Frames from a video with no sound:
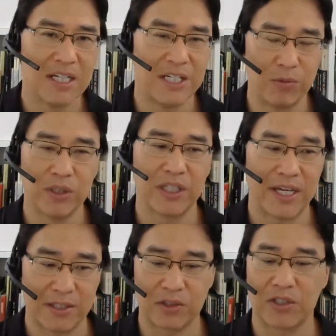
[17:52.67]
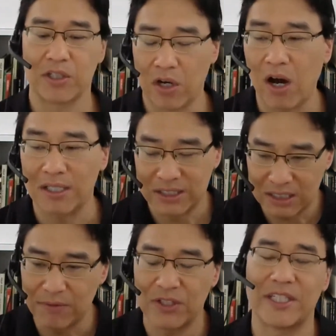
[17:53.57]
he really has costed
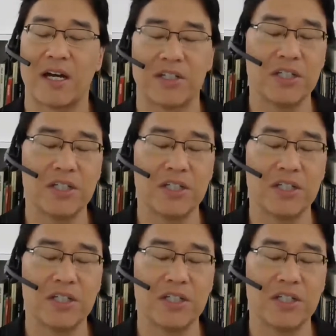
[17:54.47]
everything out.